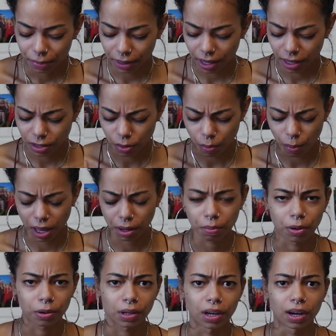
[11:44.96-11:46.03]
And you mend
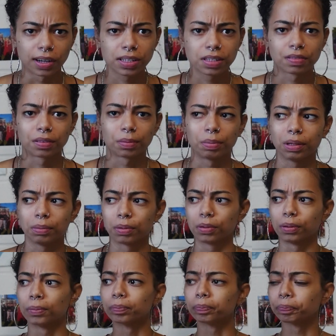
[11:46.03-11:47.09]
broken hearts for
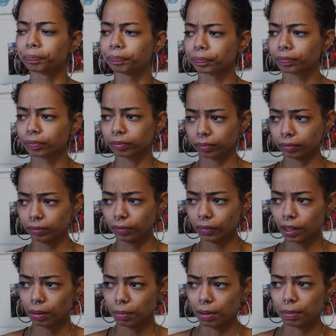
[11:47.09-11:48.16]
people.
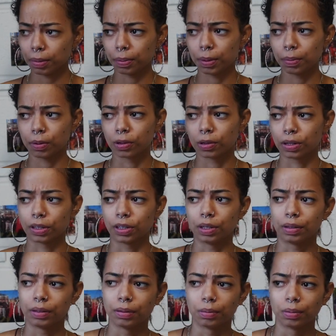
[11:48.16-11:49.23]
Maybe people go to
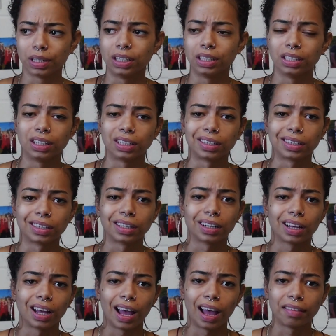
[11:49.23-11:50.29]
you when they're
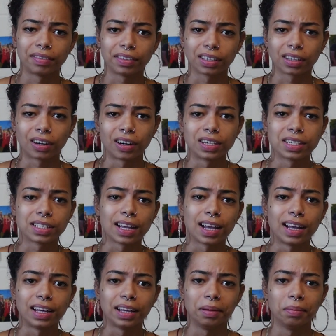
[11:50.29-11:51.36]
having a hard
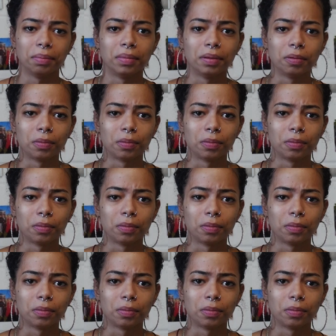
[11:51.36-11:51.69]
time.